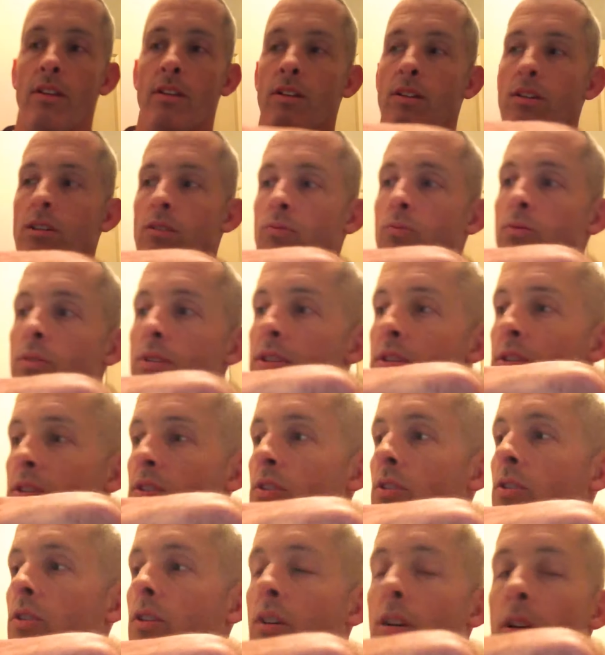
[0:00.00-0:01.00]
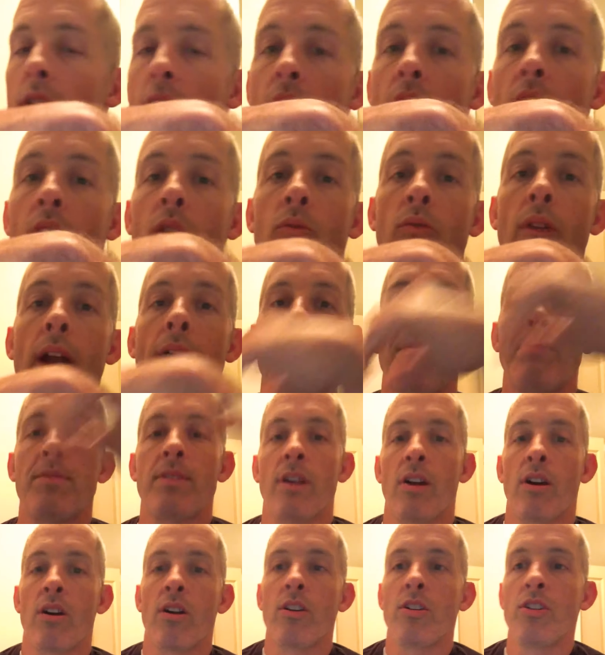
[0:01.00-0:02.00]
Your wrist wraps
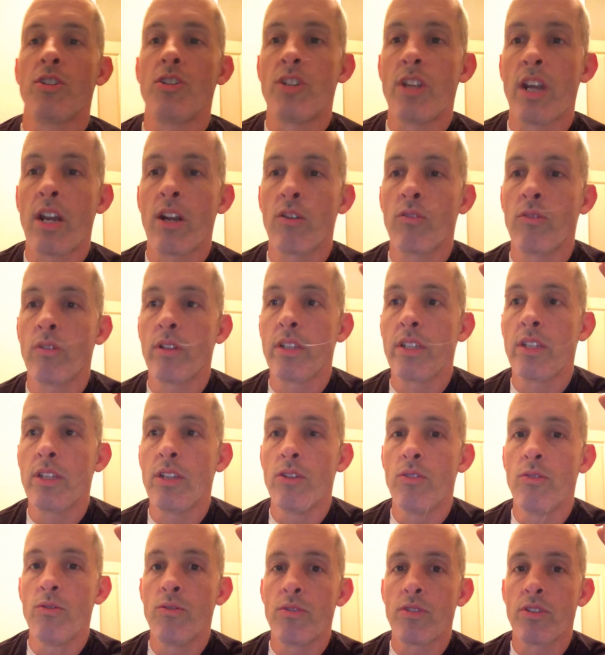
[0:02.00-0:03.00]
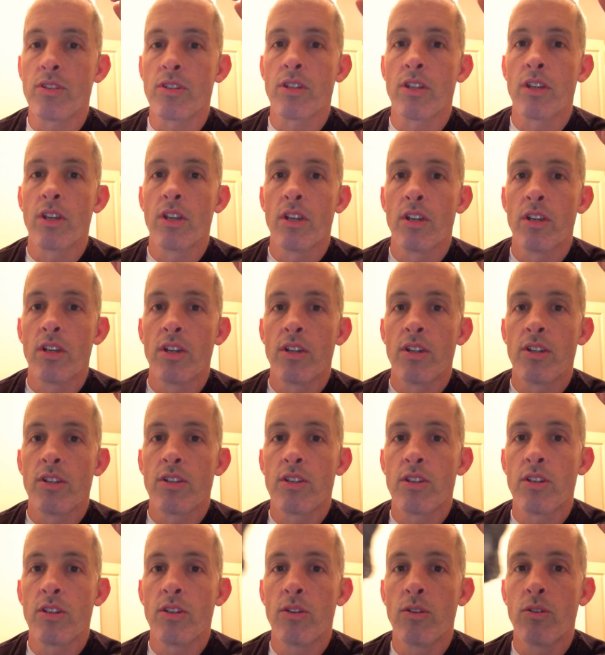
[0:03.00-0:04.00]
are generally used
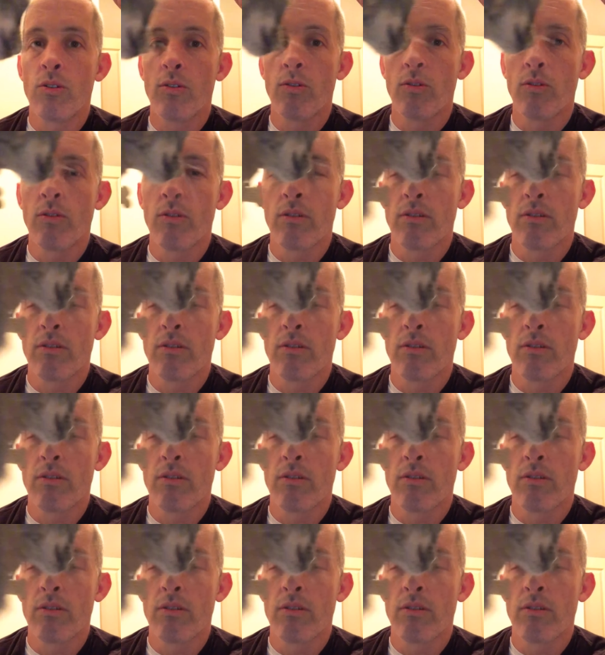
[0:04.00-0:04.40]
to